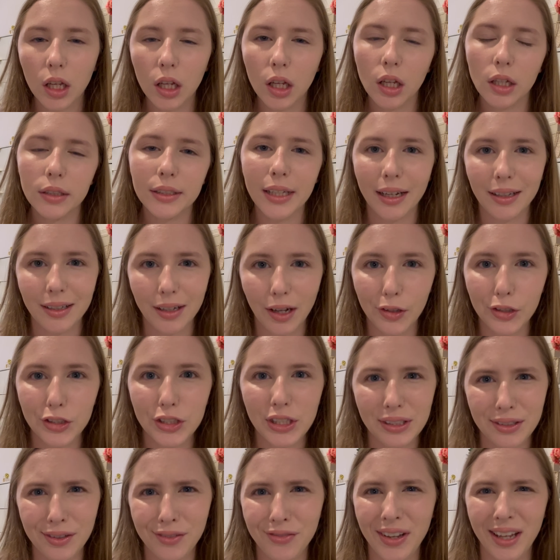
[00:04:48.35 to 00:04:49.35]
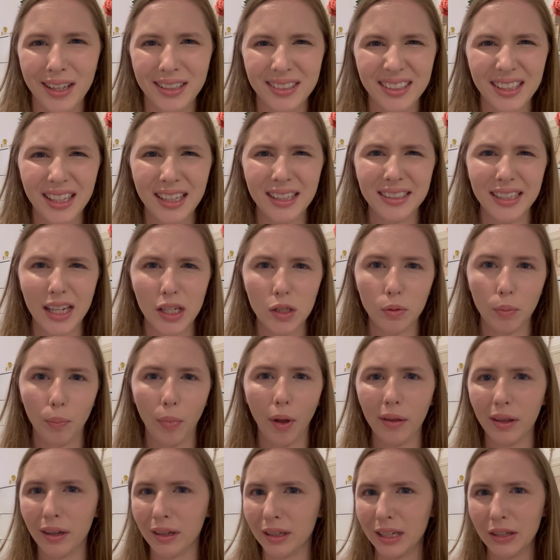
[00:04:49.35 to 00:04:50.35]
technology is advanced these days. We
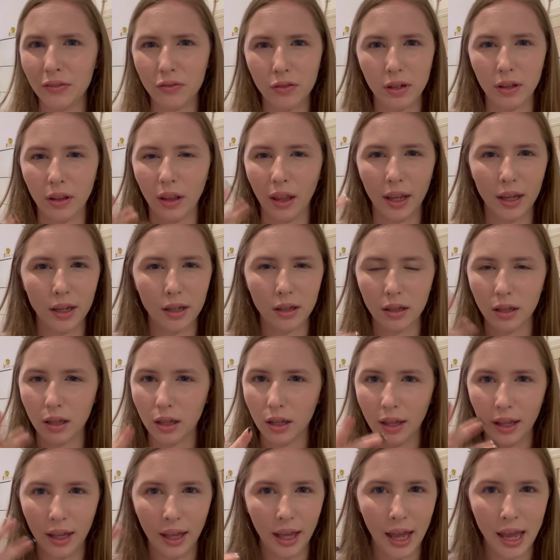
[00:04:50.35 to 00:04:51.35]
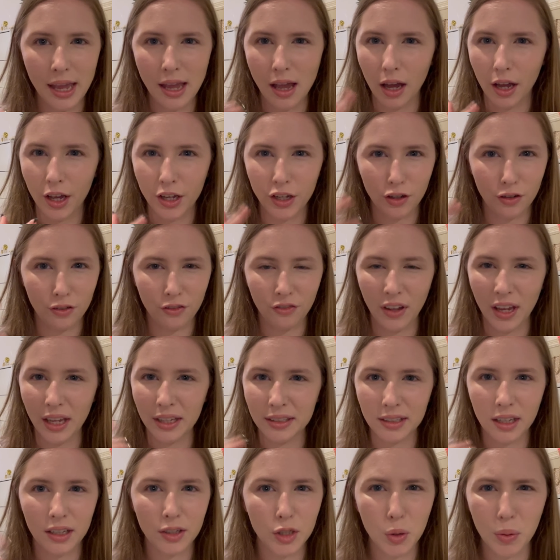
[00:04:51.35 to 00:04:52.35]
probably could even like AI your
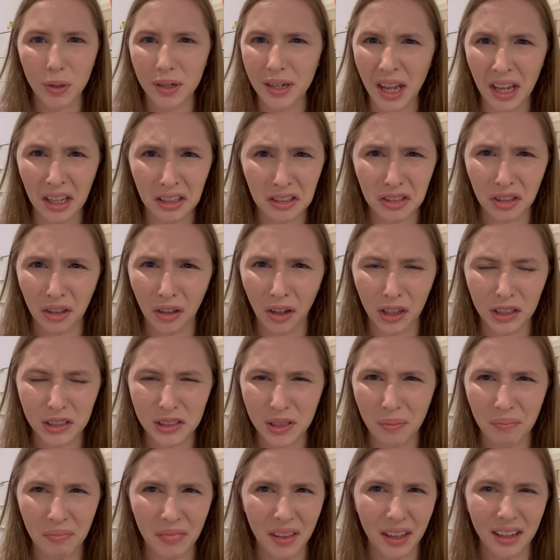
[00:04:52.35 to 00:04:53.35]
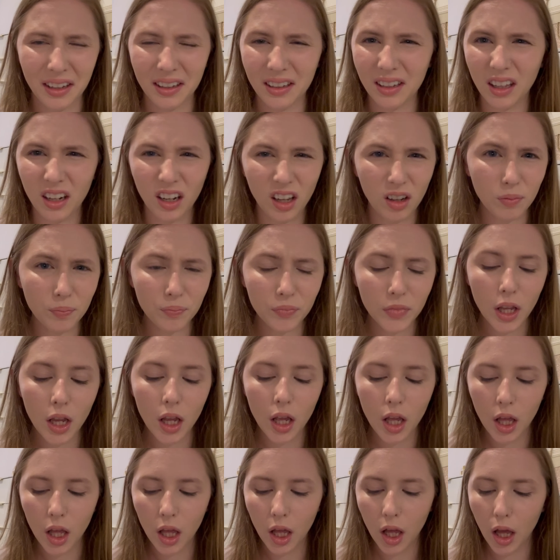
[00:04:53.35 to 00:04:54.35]
face onto a dancer or something, you know?
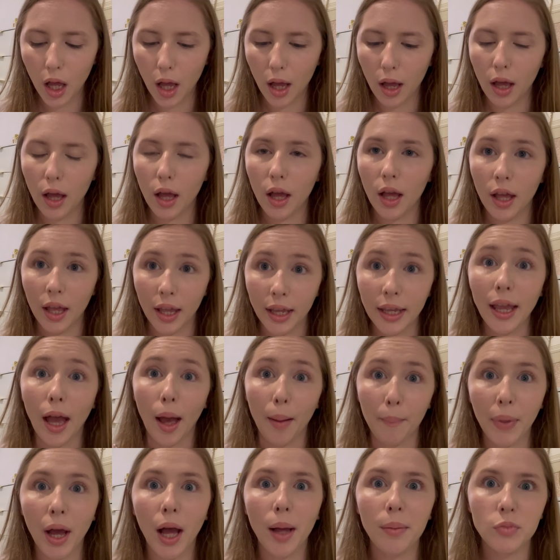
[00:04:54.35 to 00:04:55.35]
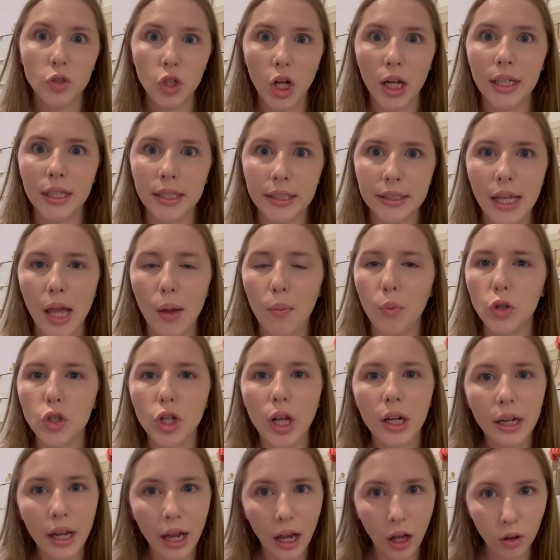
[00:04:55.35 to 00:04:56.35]
Yeah, but I'm trying to say, we're
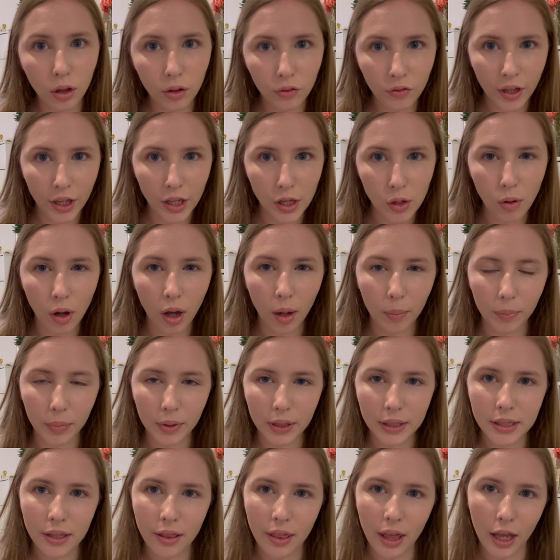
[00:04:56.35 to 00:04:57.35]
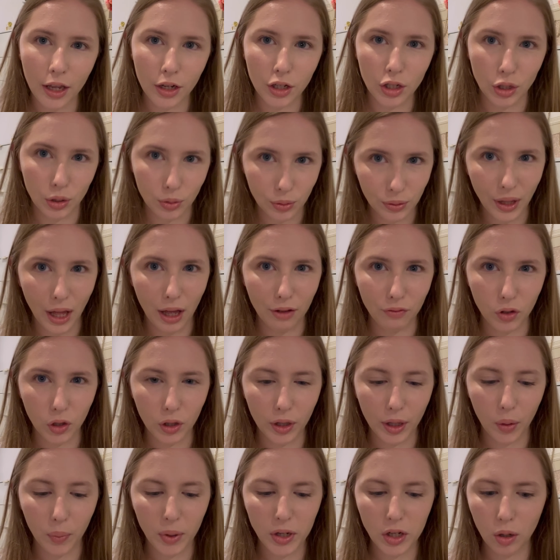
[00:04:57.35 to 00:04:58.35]
trying to elevate you up into that new level.
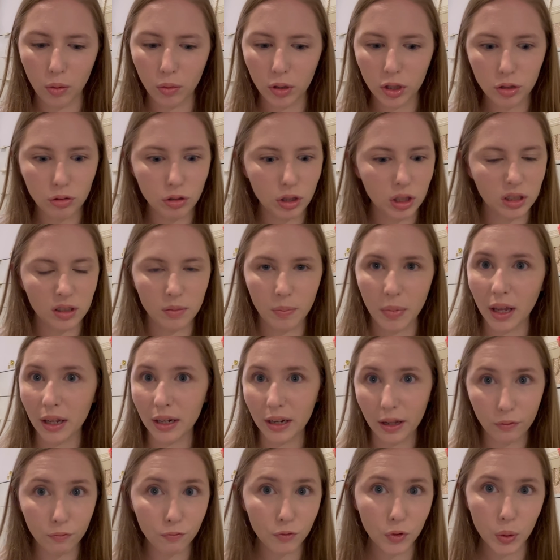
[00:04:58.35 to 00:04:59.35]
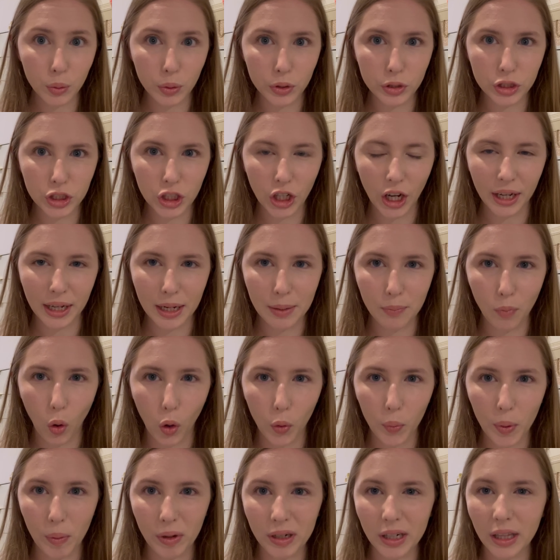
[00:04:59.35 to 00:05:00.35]
Like, we don't want you just to be an influencer anymore.
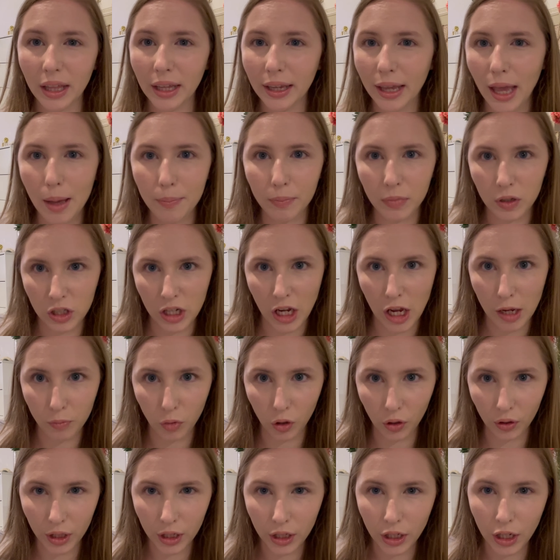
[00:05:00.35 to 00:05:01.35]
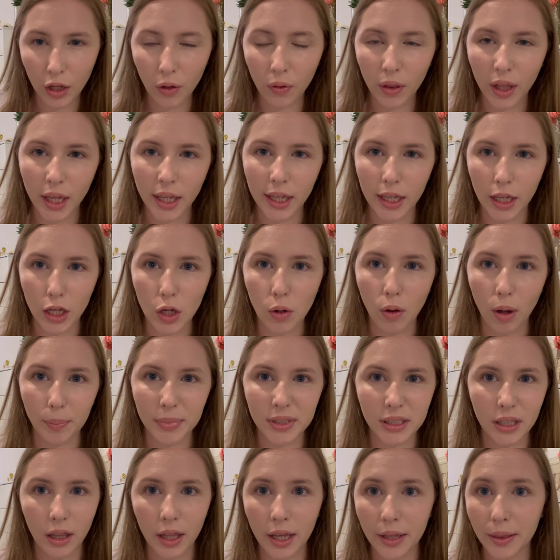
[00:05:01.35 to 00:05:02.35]
We want to like Emma Chamberlain you, like get you up
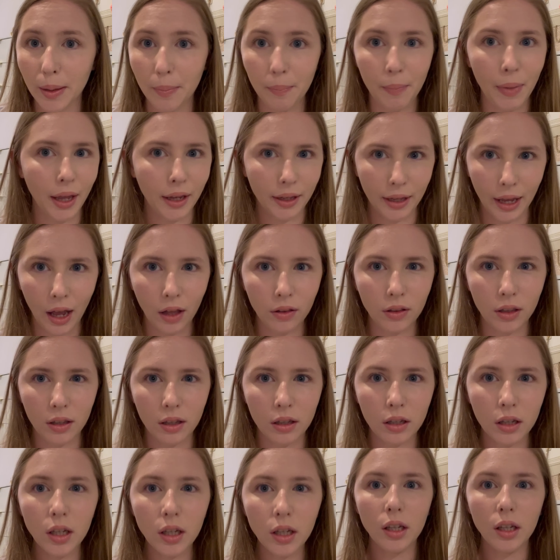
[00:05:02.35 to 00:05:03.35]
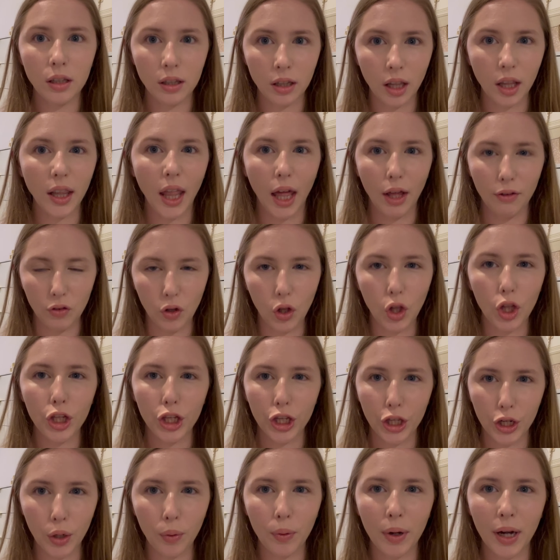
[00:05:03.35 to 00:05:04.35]
to like the Met Gala level,
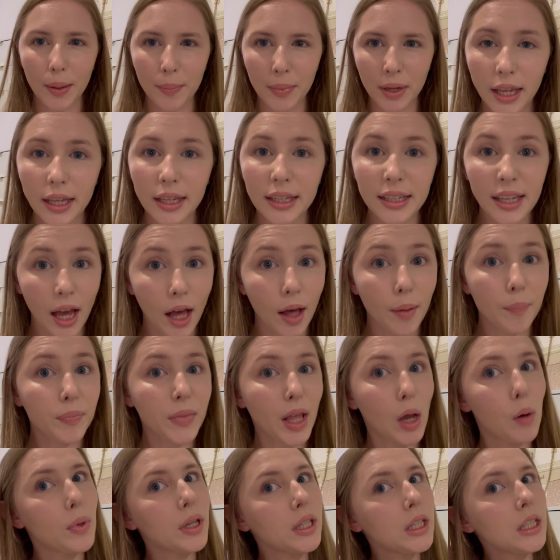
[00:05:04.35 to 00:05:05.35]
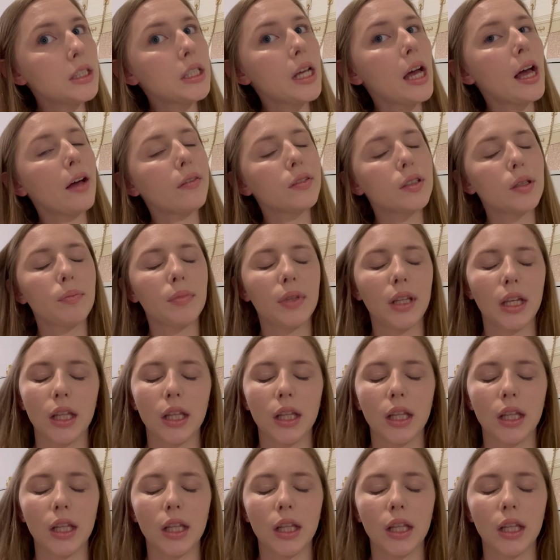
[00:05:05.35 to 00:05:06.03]
you know what I mean? Yeah, and we need to have something